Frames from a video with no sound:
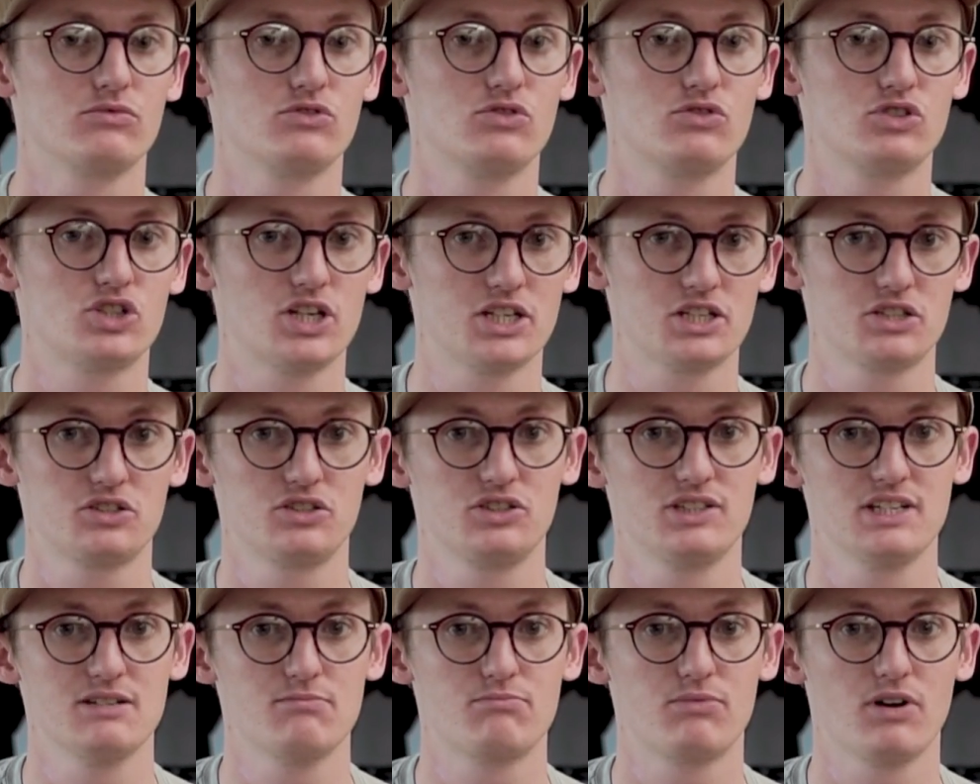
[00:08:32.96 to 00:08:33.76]
chest
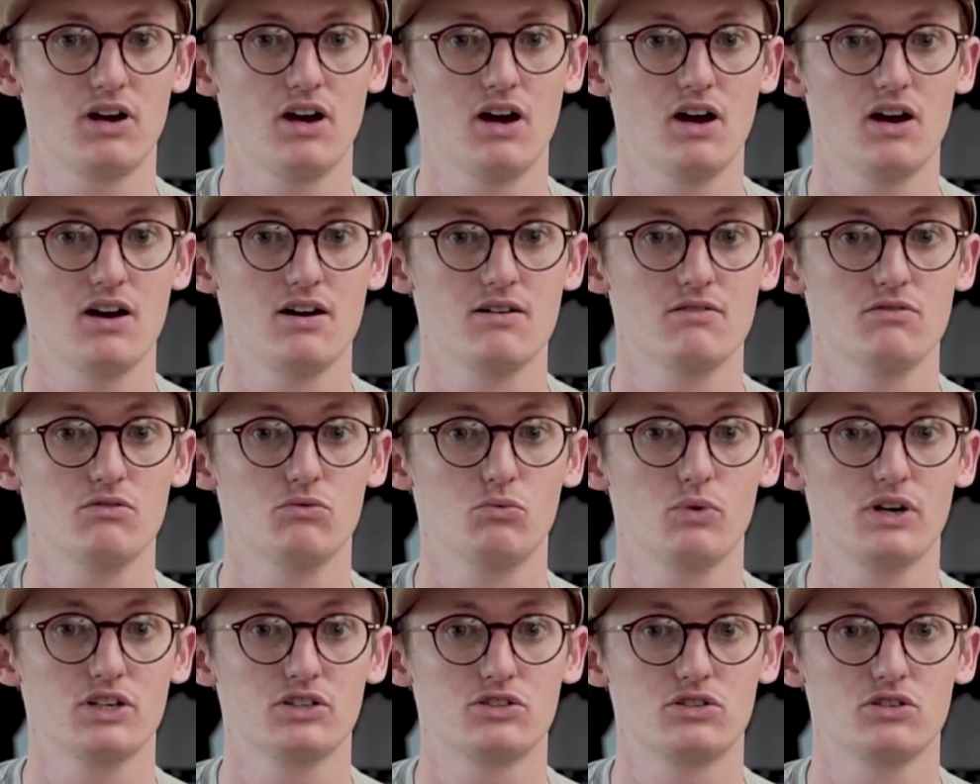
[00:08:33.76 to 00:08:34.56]
zip
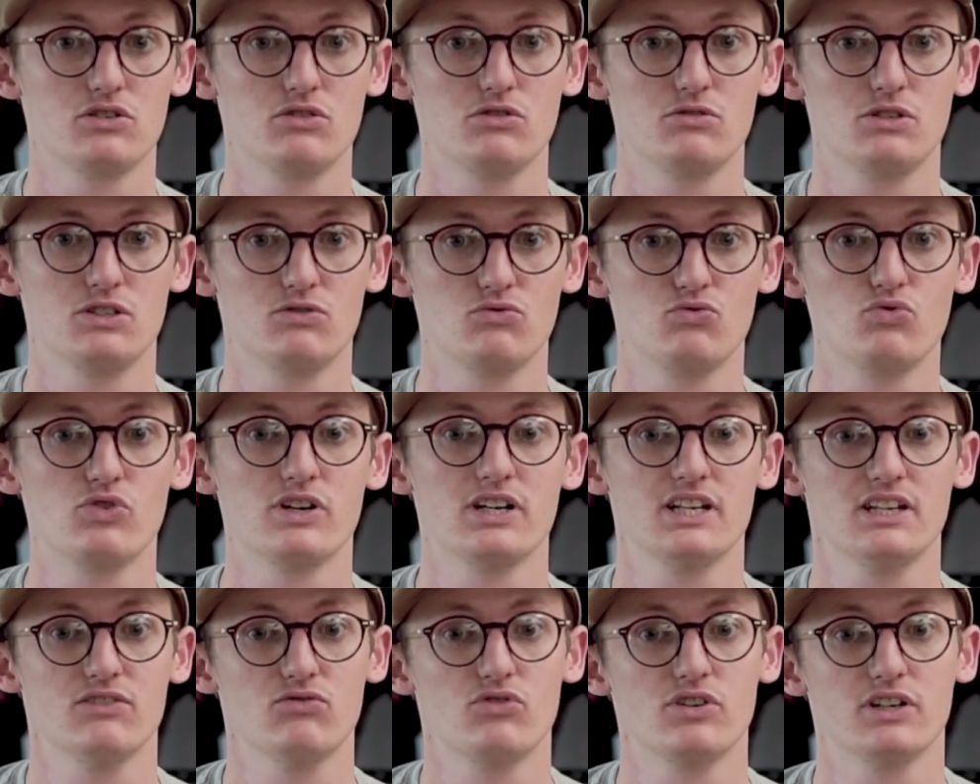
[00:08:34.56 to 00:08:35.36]
wetsuit is
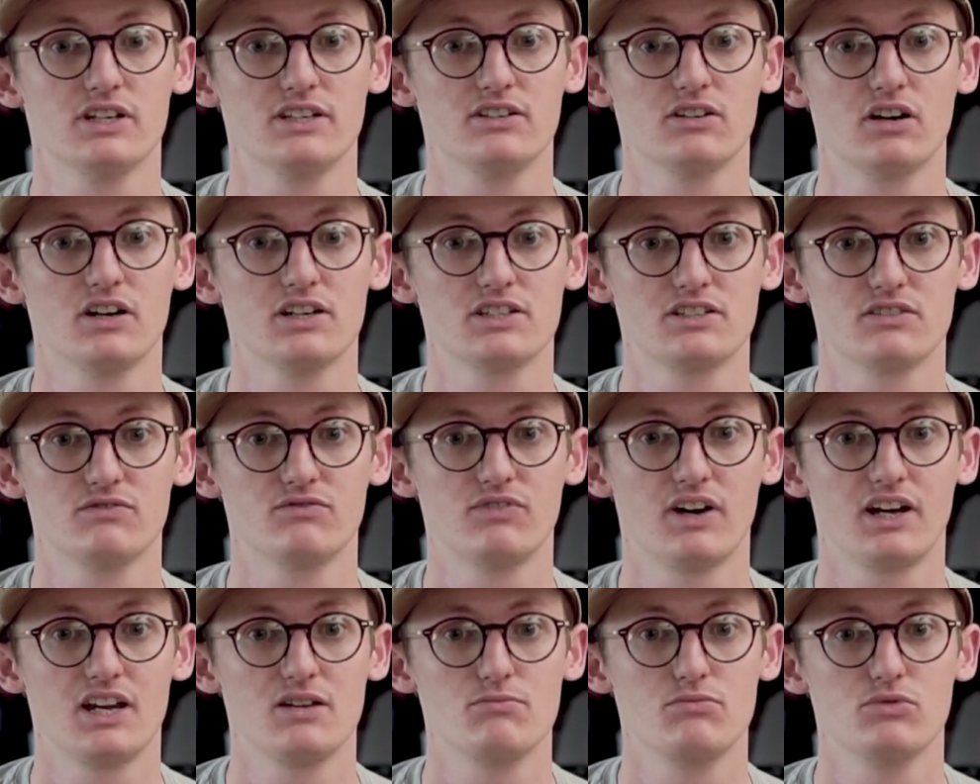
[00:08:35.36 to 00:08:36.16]
really, really nice and
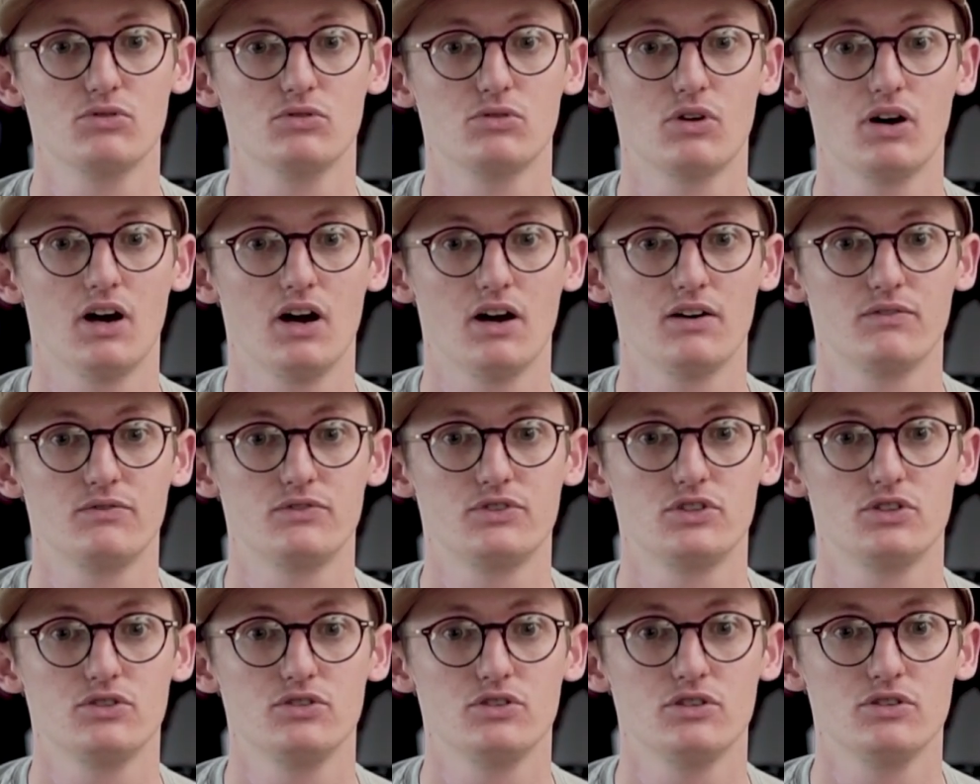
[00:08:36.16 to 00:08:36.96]
valuable
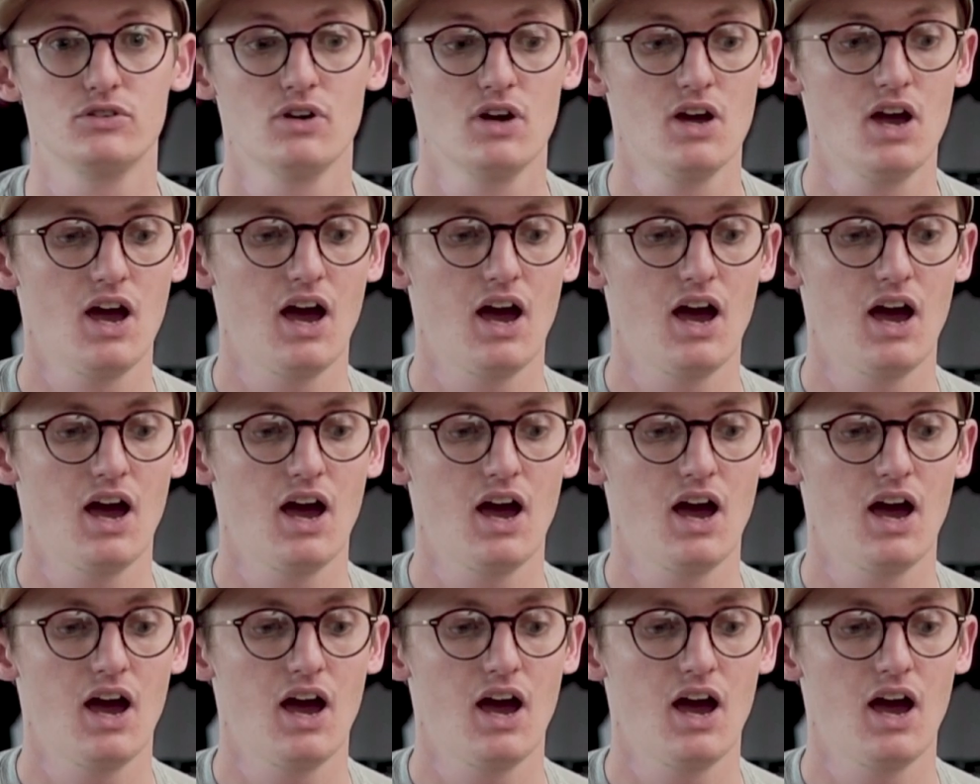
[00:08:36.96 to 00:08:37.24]
to you.